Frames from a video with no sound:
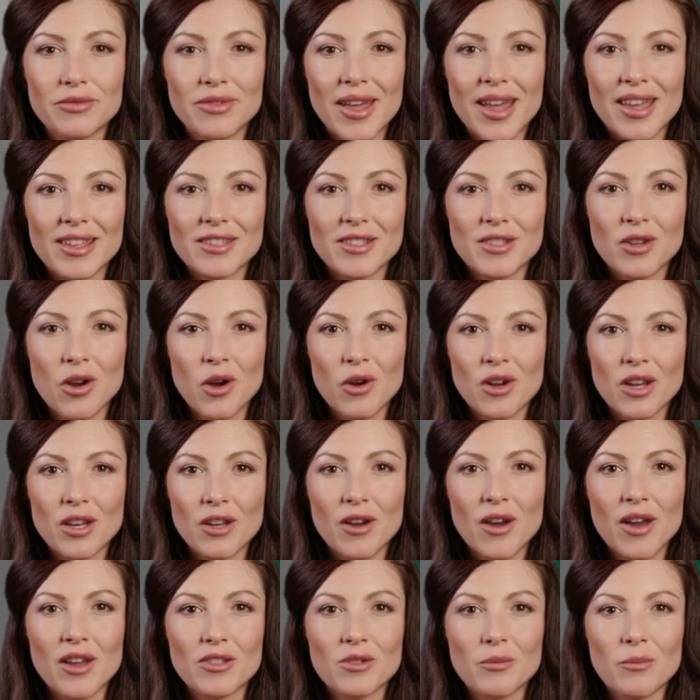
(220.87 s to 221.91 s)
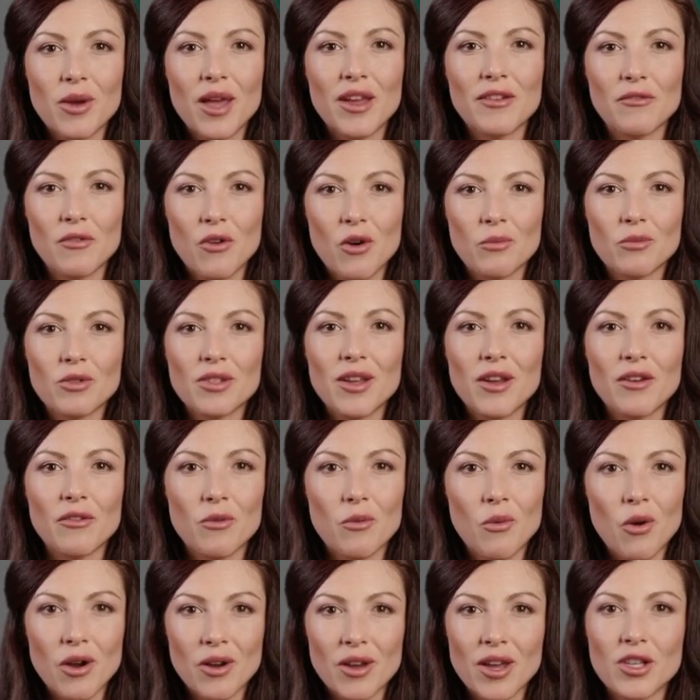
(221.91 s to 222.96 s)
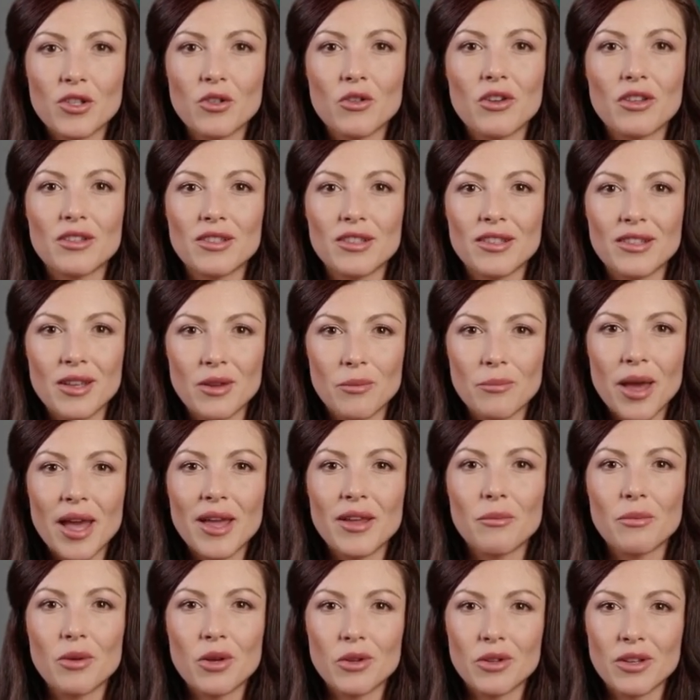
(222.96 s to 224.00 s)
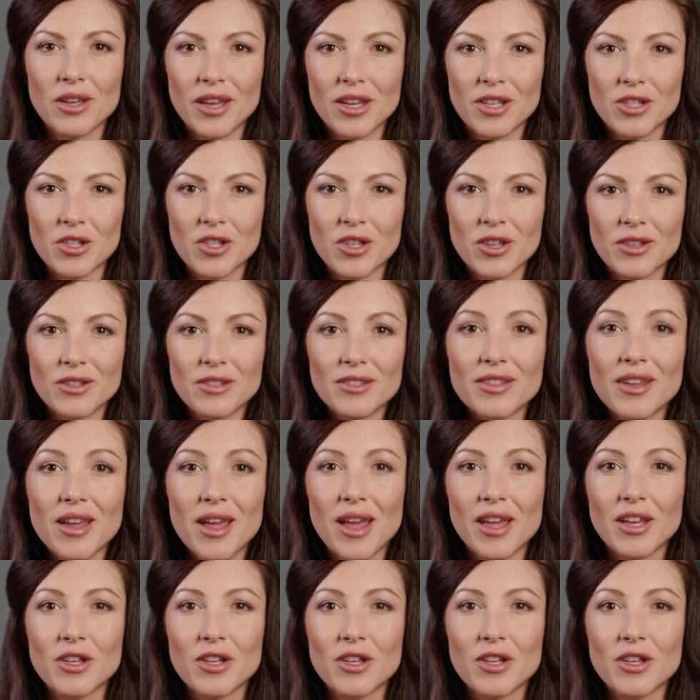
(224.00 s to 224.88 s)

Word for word: Installing cross-platform software addresses compatibility issues,